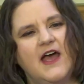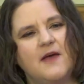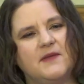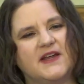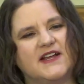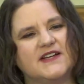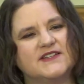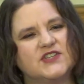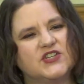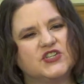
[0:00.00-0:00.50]

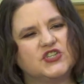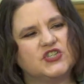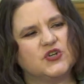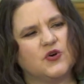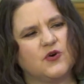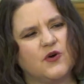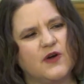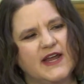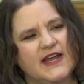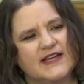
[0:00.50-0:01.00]
because the
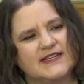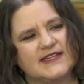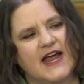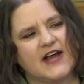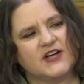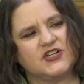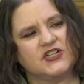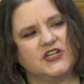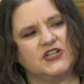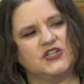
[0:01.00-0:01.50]
story is
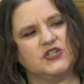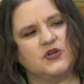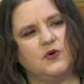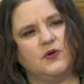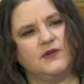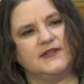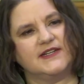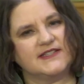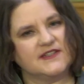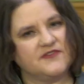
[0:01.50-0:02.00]
actually
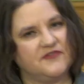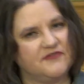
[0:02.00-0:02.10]
told as a